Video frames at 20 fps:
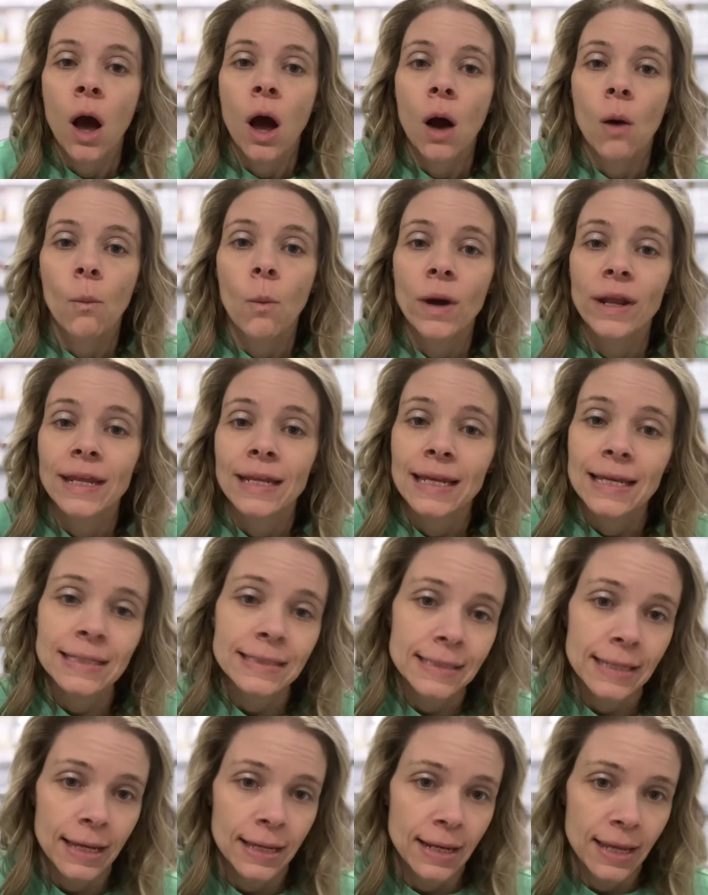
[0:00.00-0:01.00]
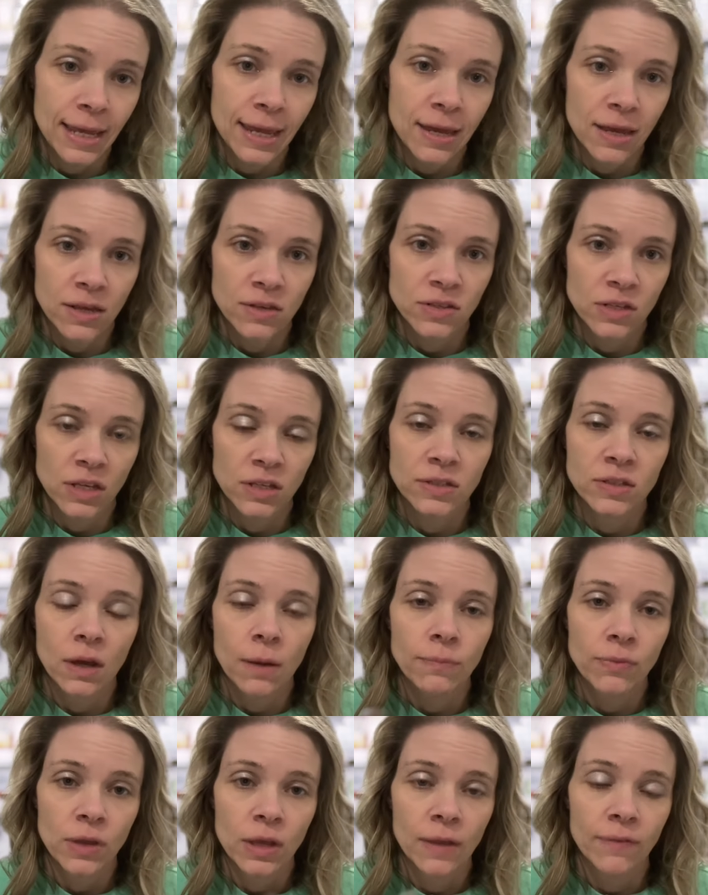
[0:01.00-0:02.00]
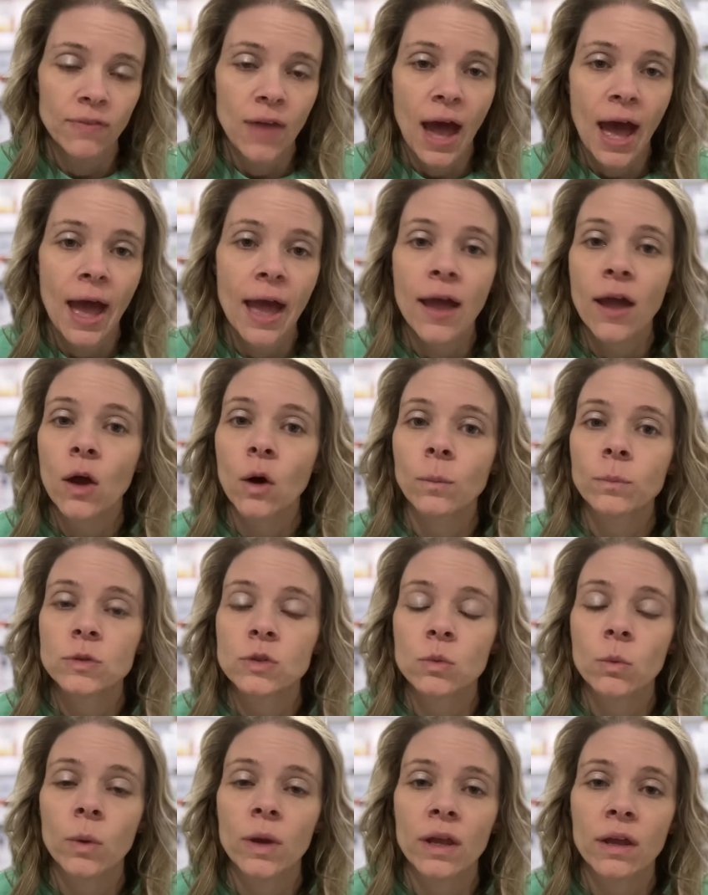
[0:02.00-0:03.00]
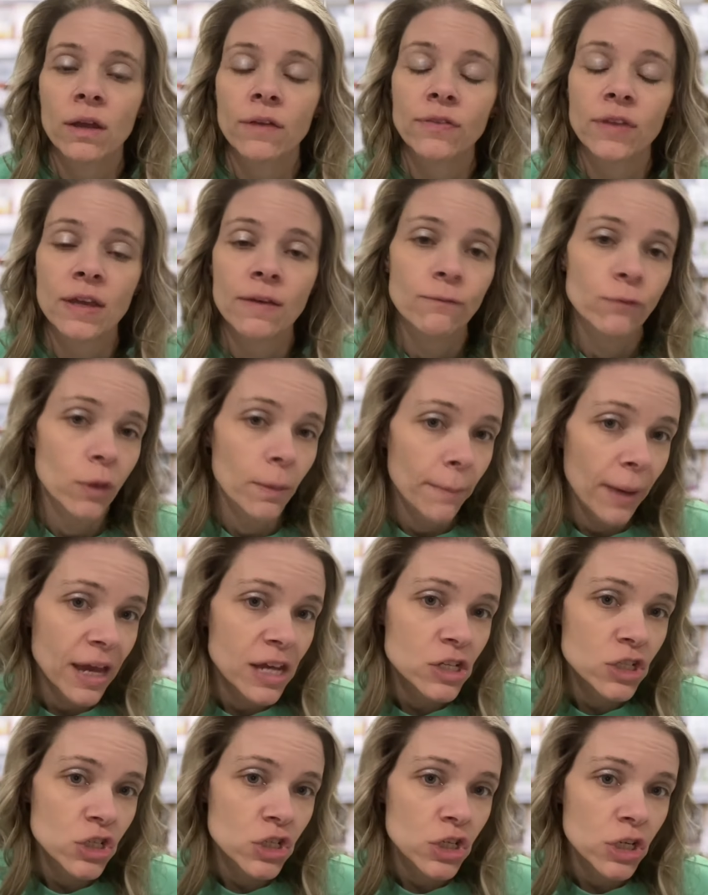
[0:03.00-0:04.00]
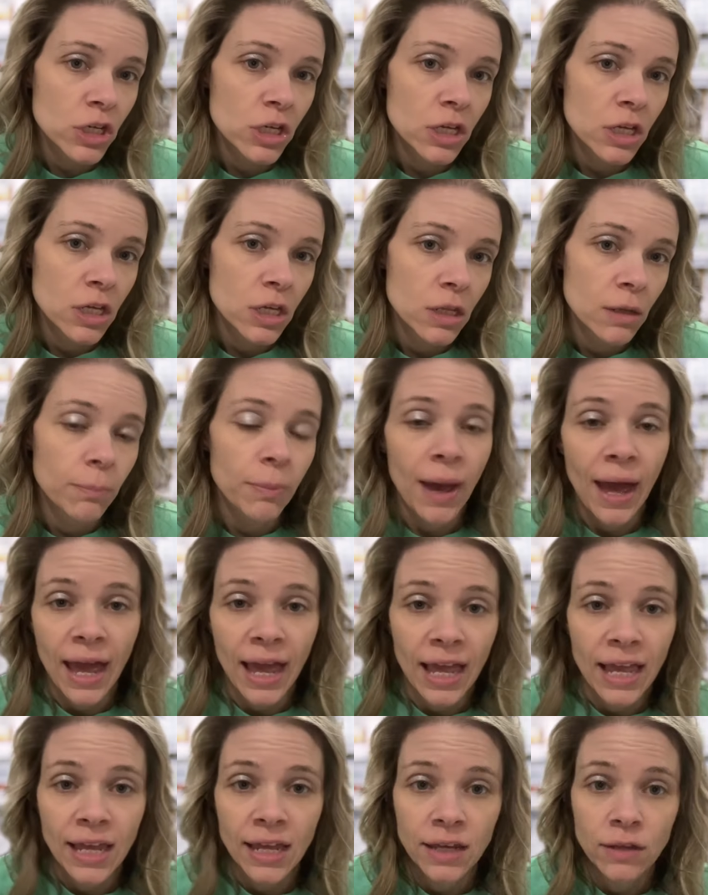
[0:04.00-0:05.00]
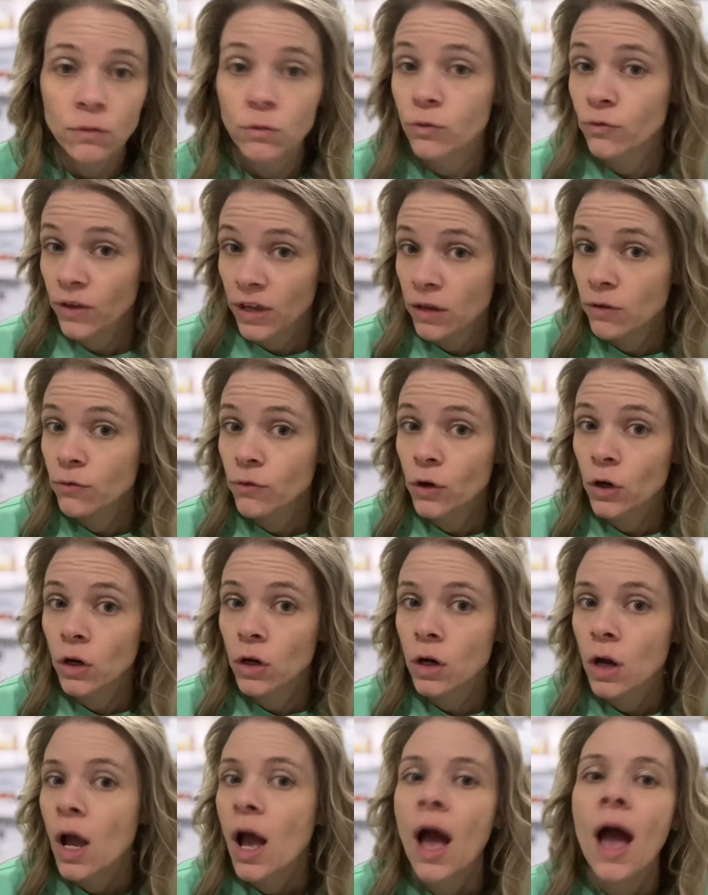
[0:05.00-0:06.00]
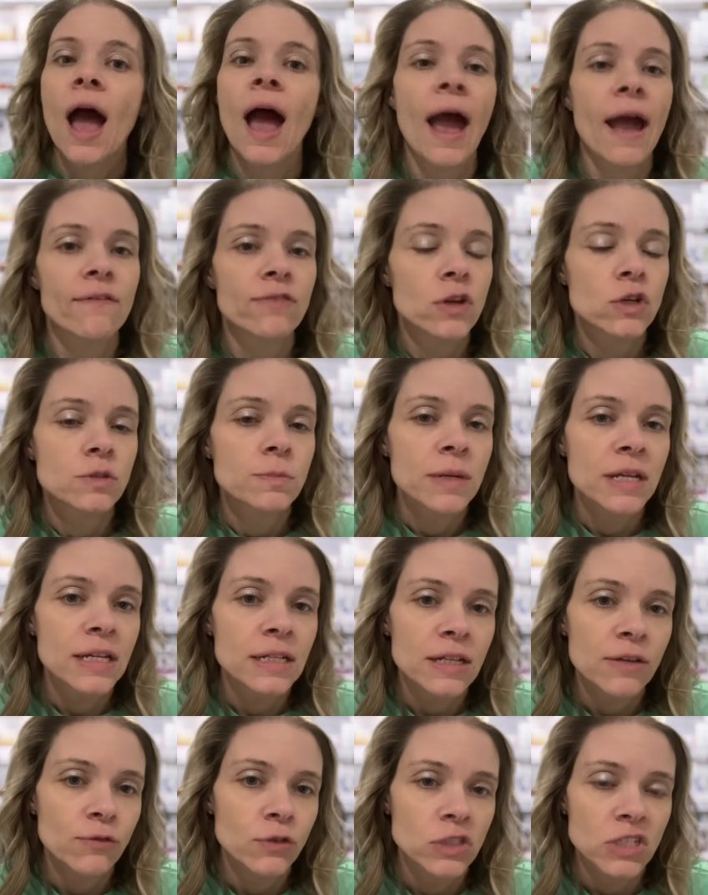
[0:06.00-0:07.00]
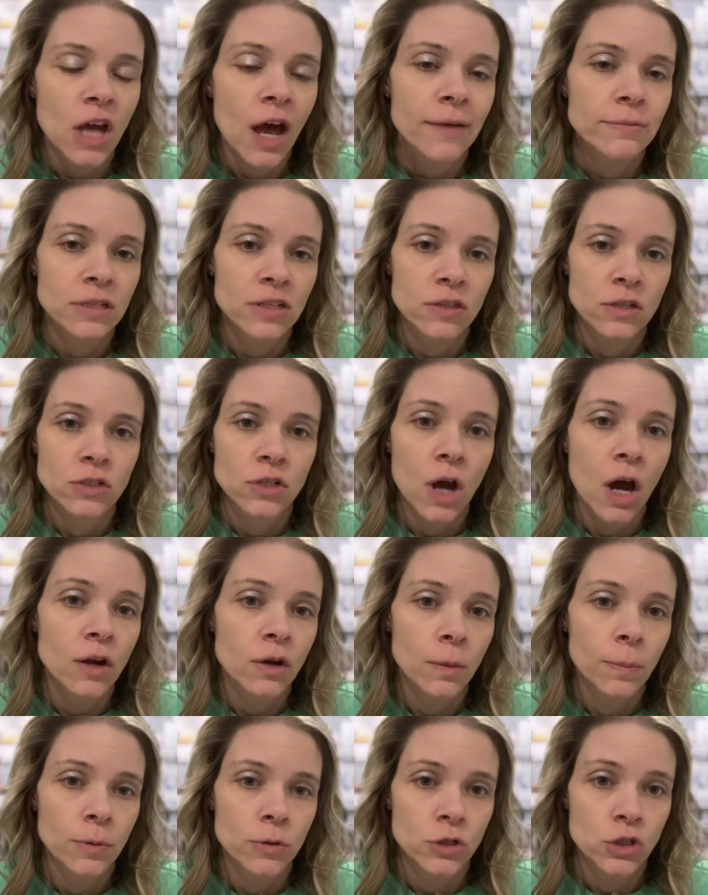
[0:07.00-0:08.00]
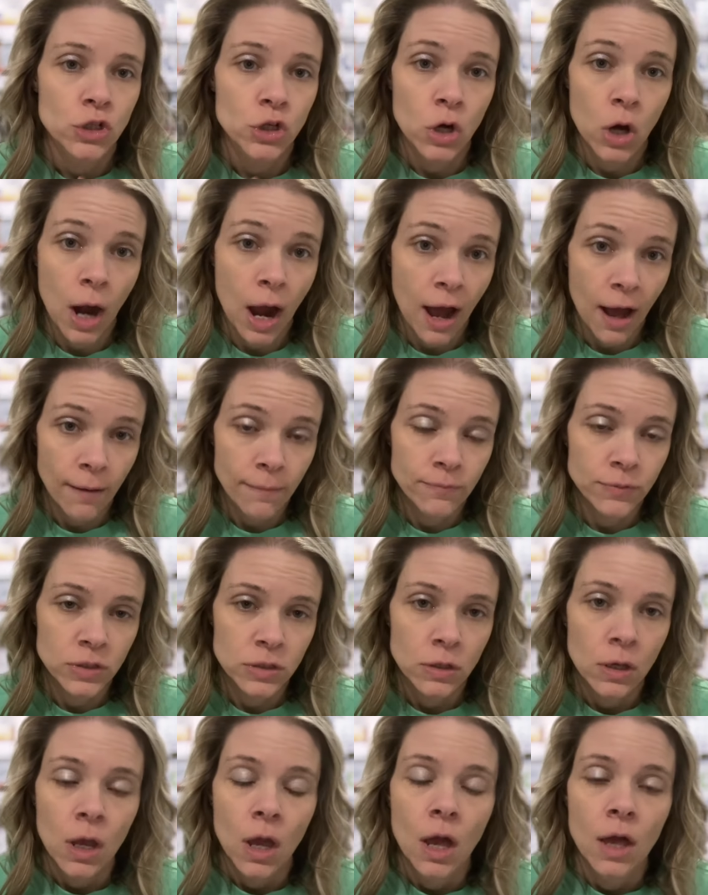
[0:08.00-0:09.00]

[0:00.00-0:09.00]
what an NSAID is something that helps with inflammation, pain, fever, and there's many different types that the doctor prescribes.